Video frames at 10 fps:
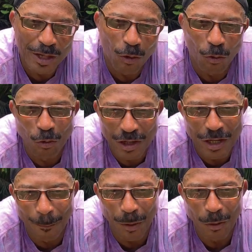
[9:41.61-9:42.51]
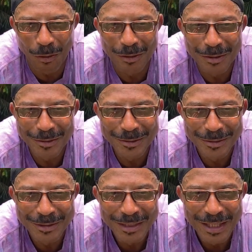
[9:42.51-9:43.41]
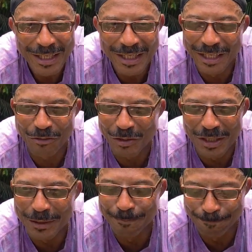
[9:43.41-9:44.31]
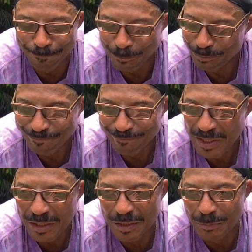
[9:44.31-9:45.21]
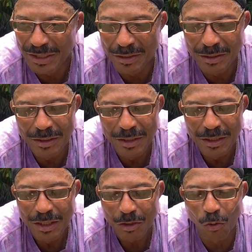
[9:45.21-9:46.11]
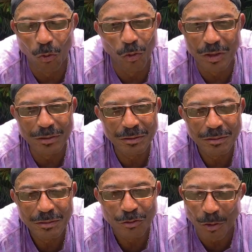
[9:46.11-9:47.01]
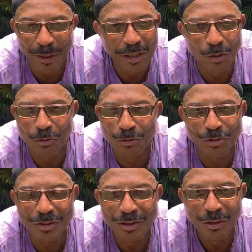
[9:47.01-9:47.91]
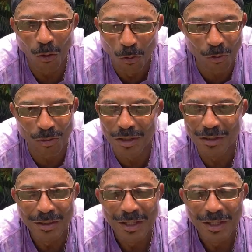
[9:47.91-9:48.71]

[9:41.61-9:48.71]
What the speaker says: may call okra gumbo. It's could be corn, tomatoes, okra,